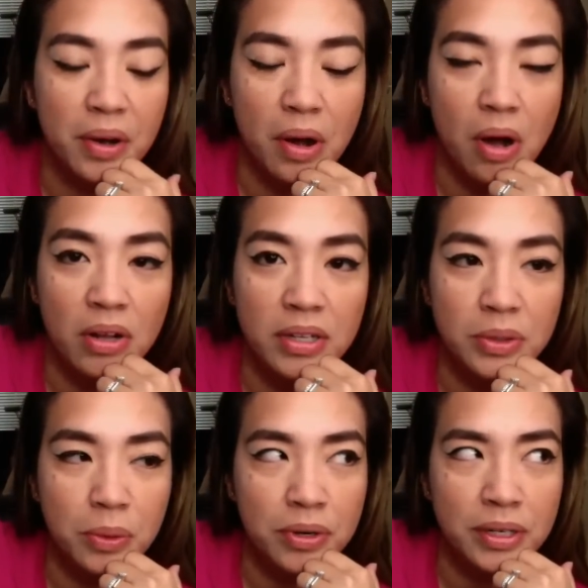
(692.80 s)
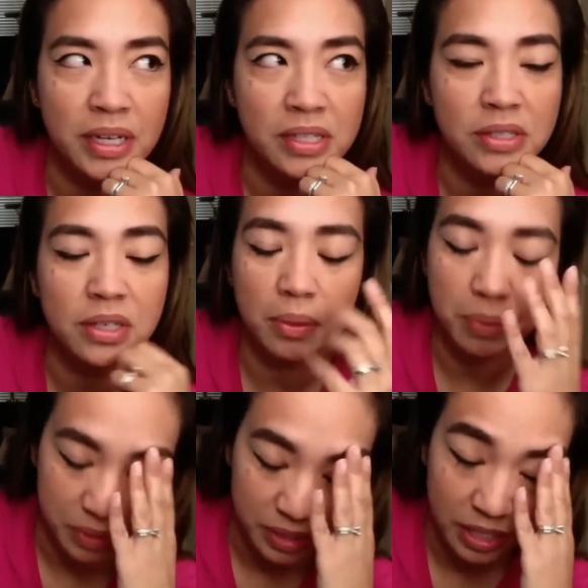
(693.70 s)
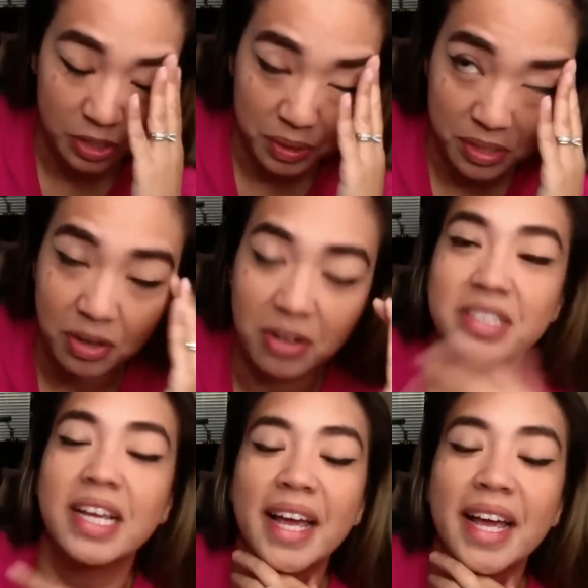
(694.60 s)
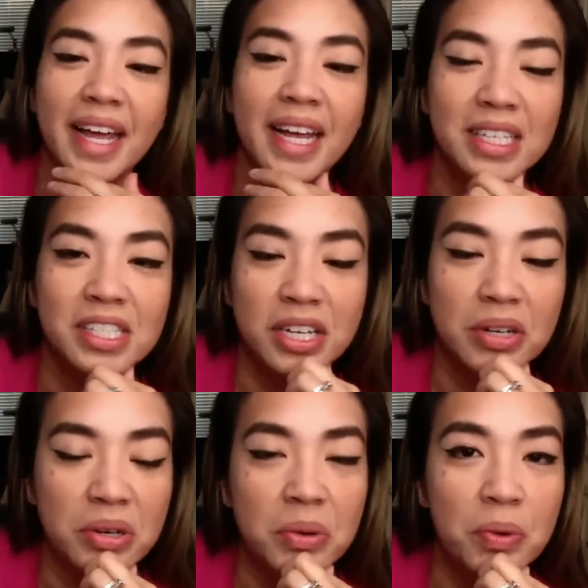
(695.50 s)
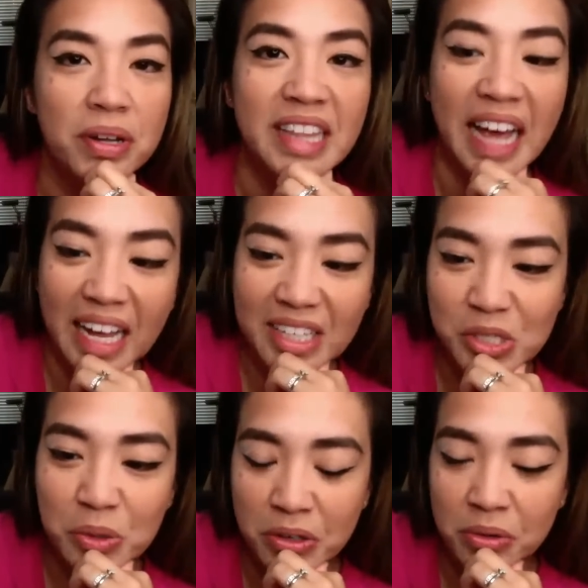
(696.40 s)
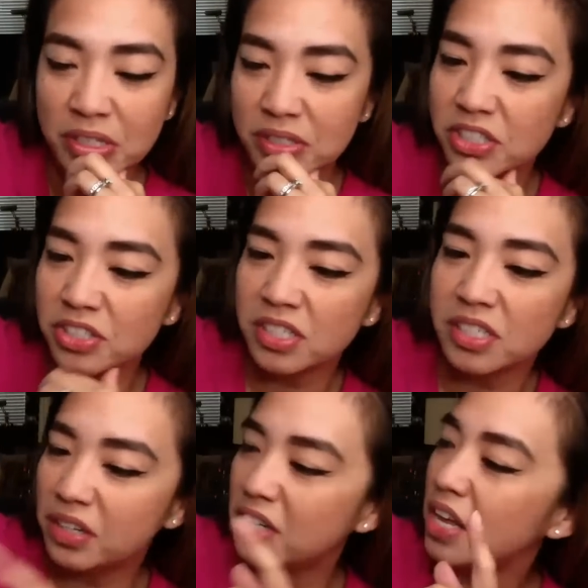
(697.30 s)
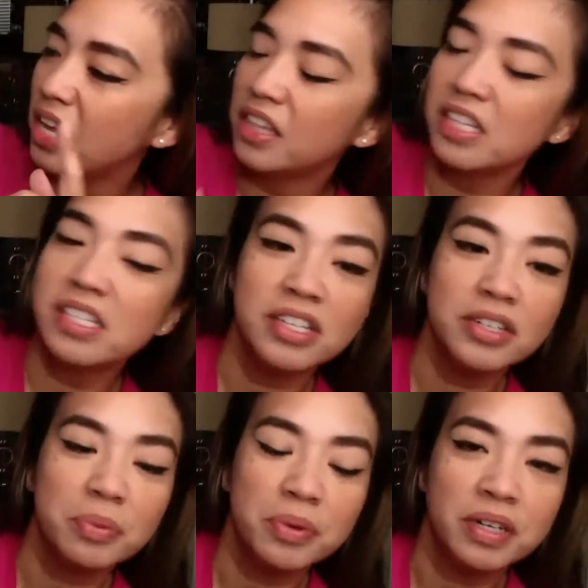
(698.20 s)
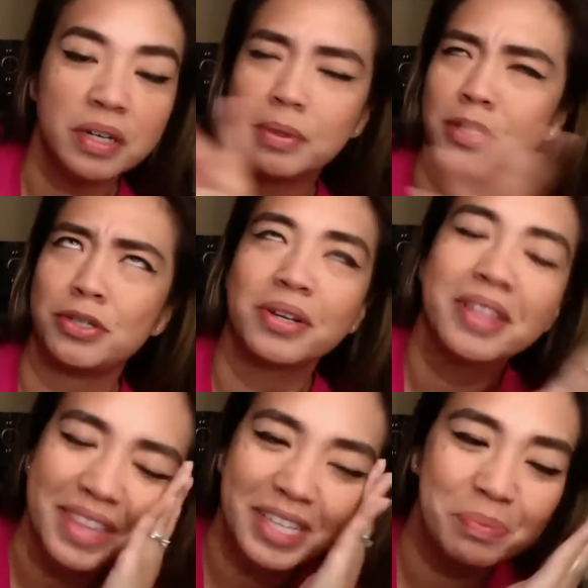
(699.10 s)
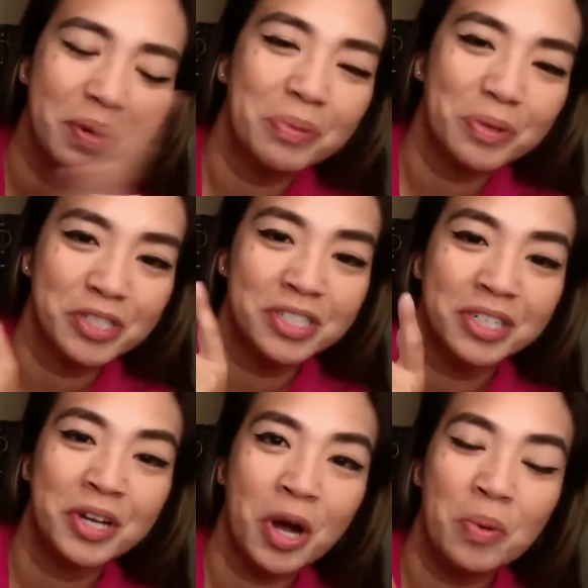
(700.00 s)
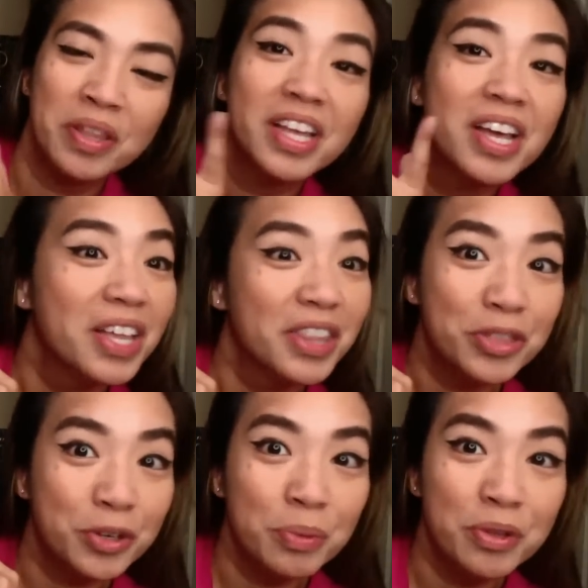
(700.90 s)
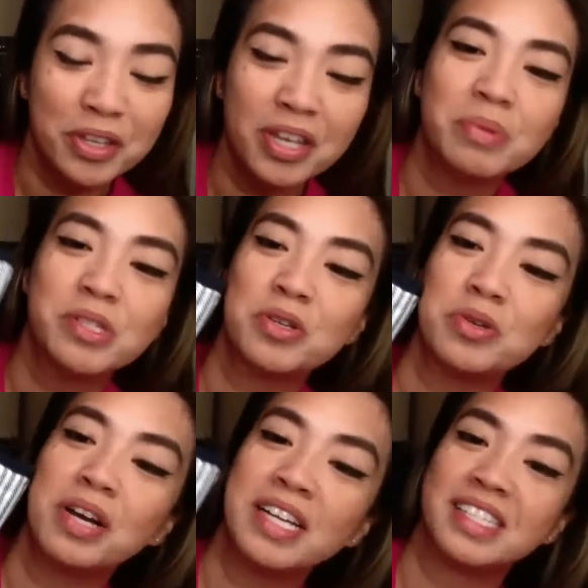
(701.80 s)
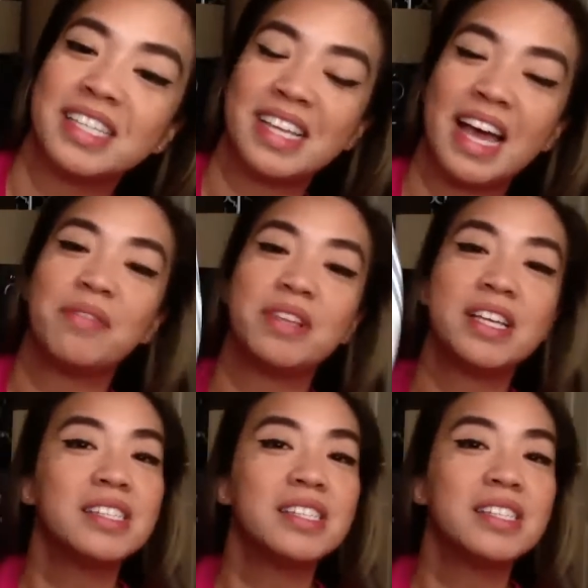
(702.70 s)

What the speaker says: All-In Organizer. I want to say that's what it's called. And Sarah won that. So congratulations to Sarah. This month, we're just going to go with the thermal theme. So you guys get to have this.